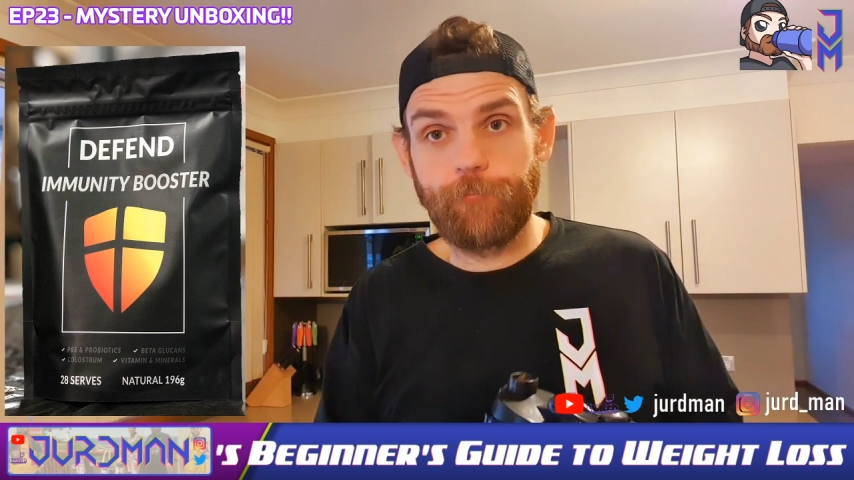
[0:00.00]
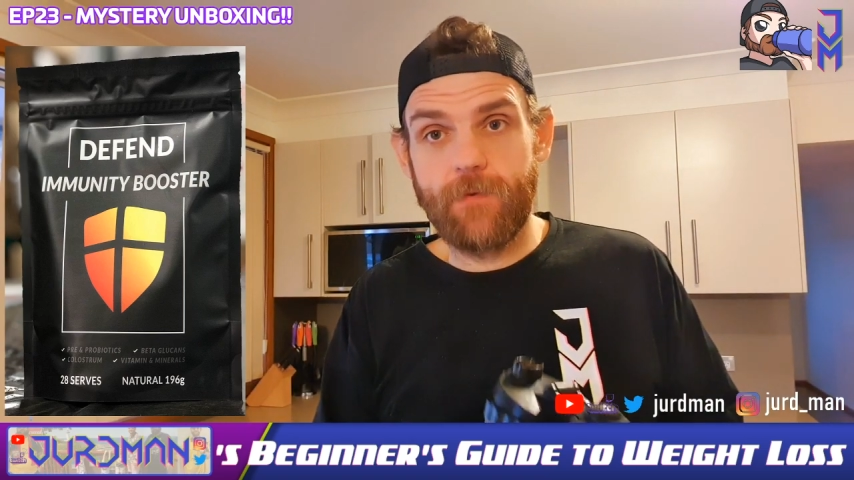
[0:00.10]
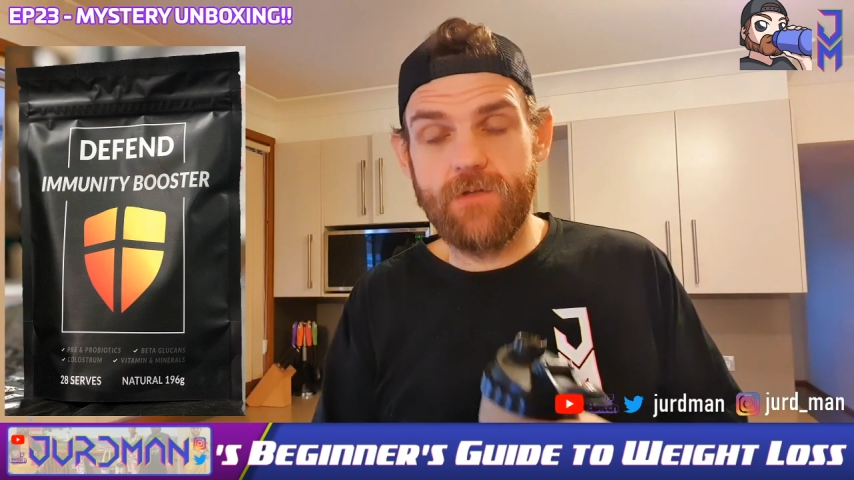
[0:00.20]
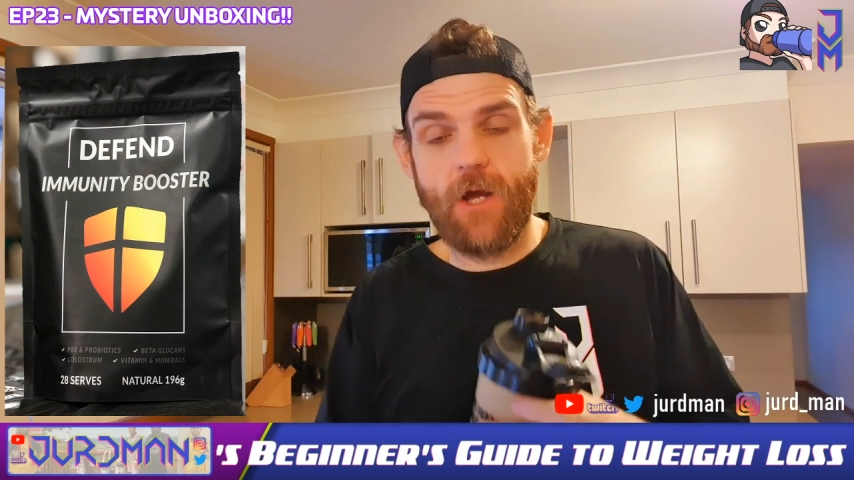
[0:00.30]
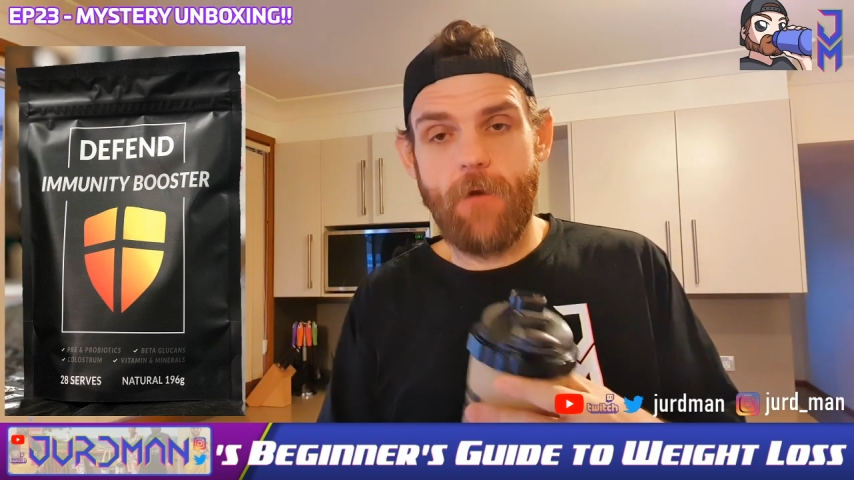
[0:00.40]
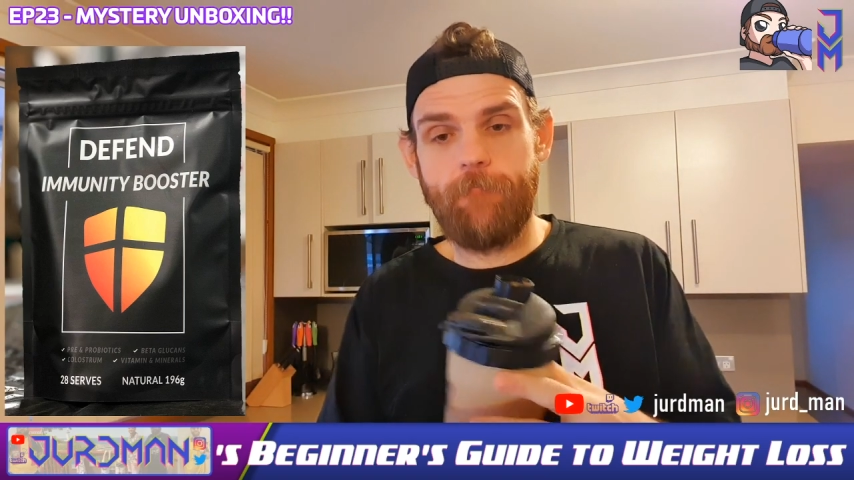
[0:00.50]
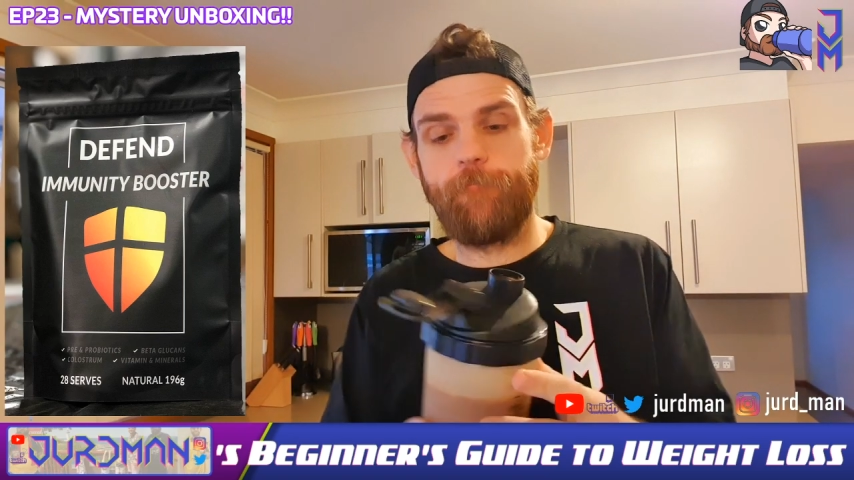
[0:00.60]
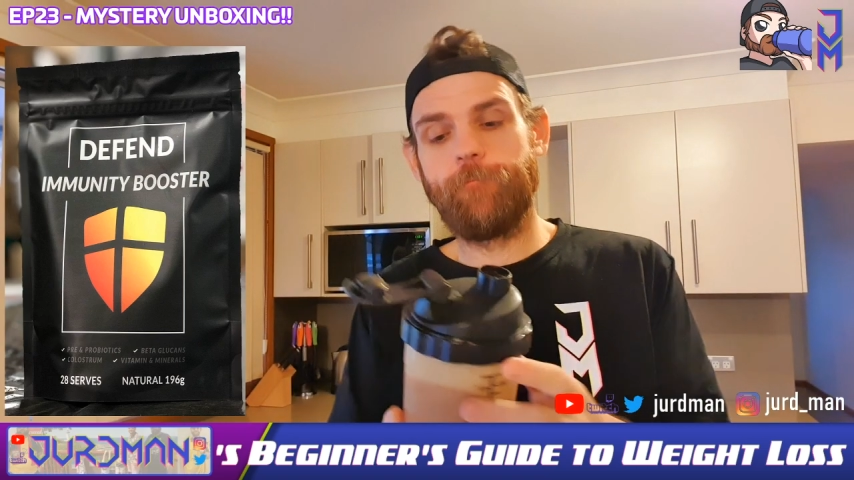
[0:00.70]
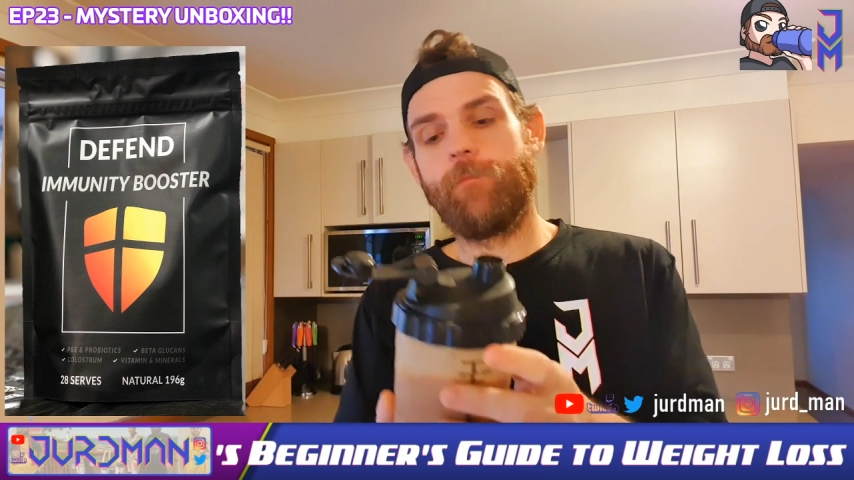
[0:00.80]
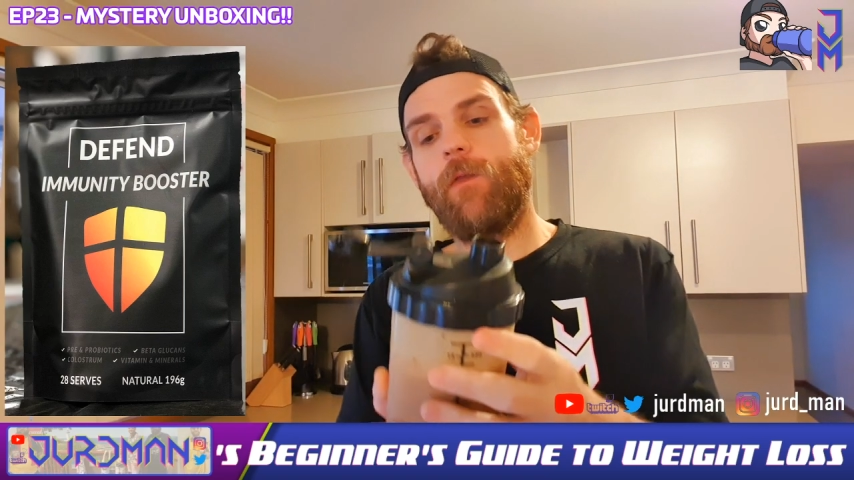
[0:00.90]
So,
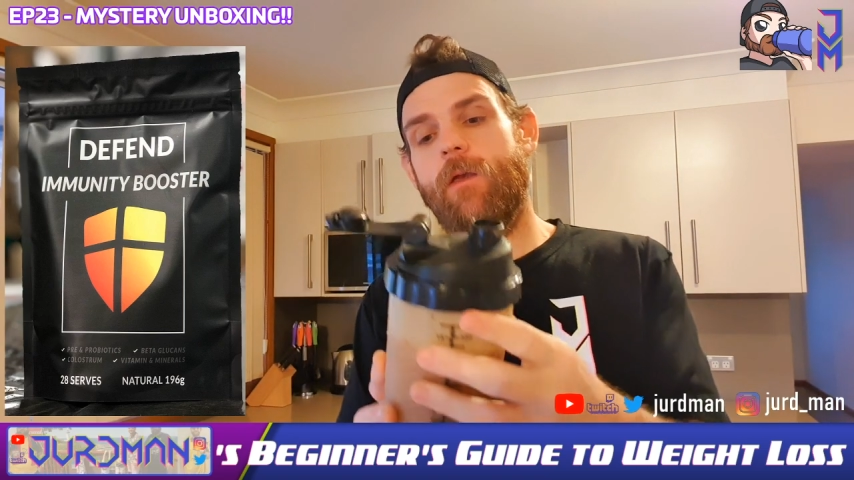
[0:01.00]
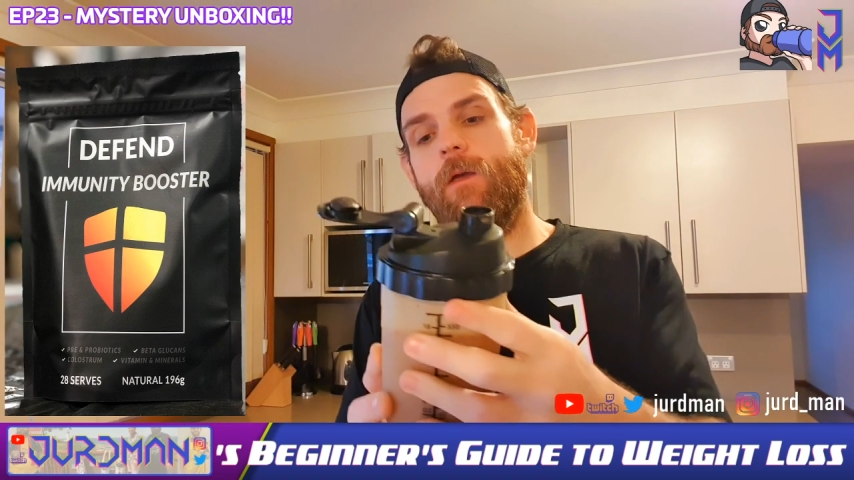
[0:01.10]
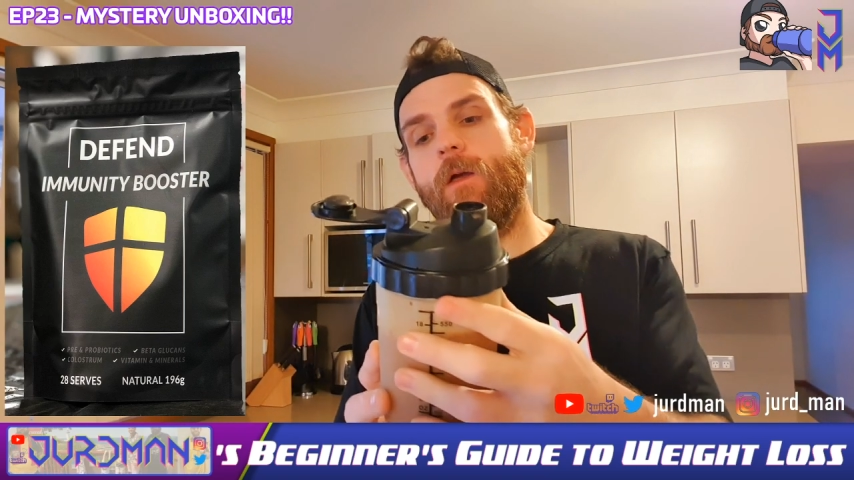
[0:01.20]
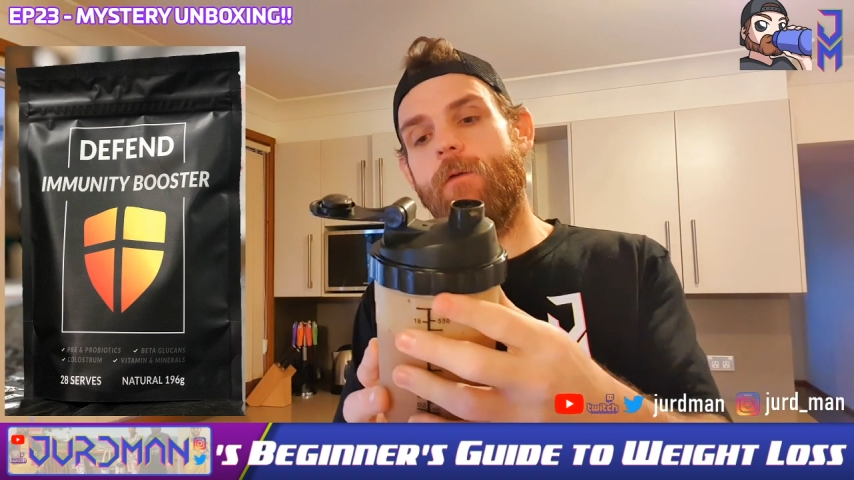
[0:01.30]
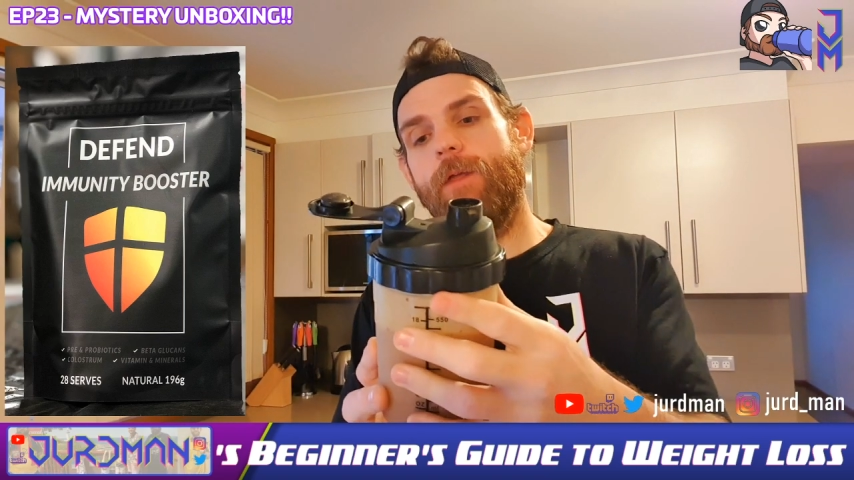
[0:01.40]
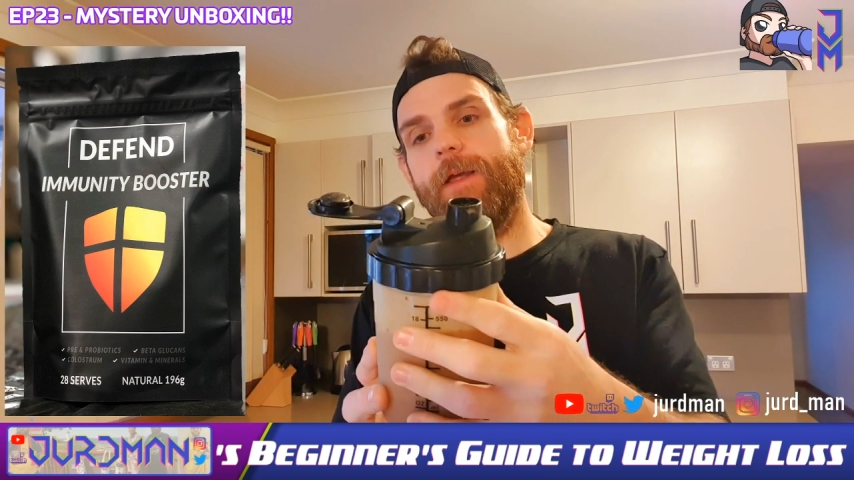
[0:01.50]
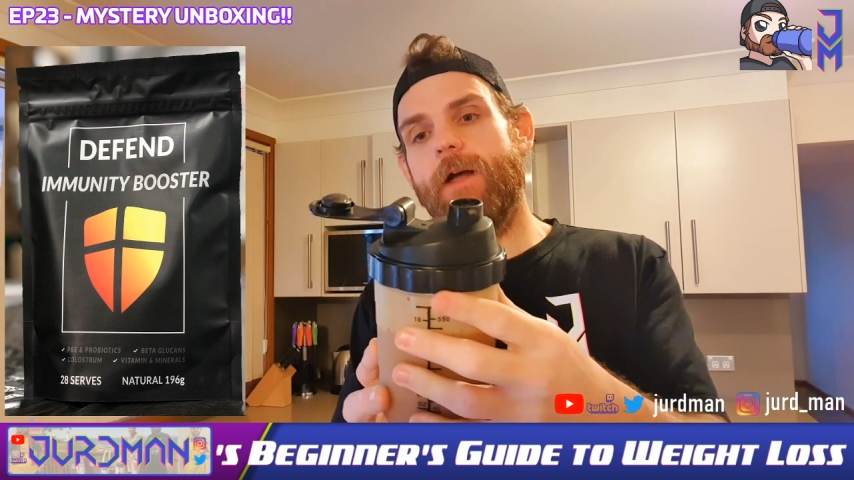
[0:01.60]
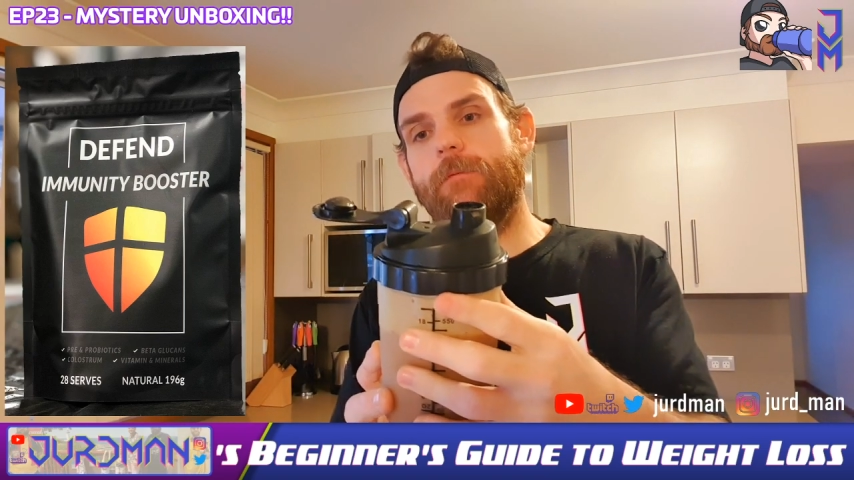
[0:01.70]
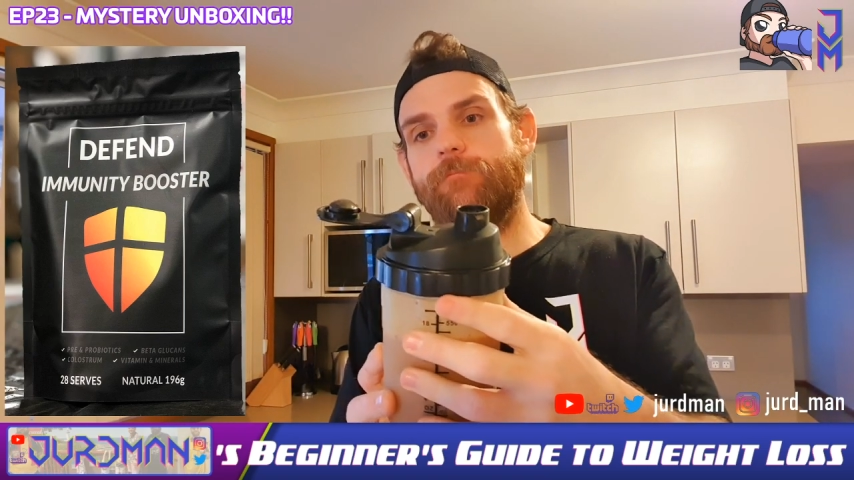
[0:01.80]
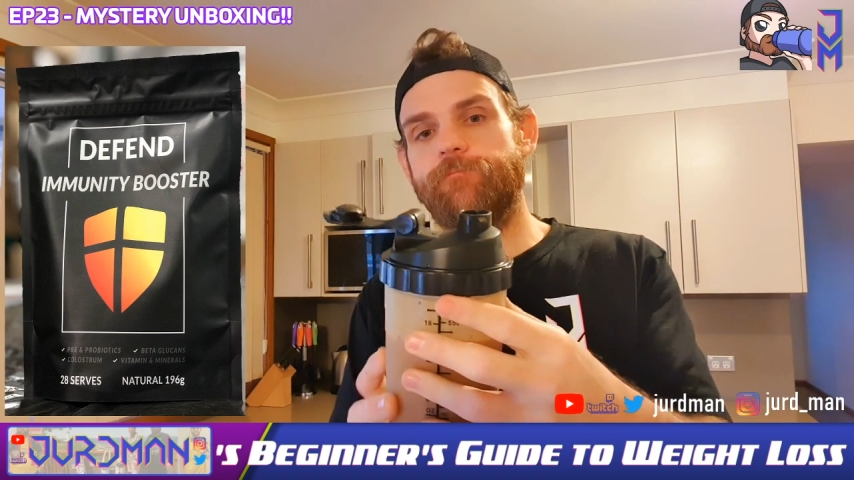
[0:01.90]
there you go. A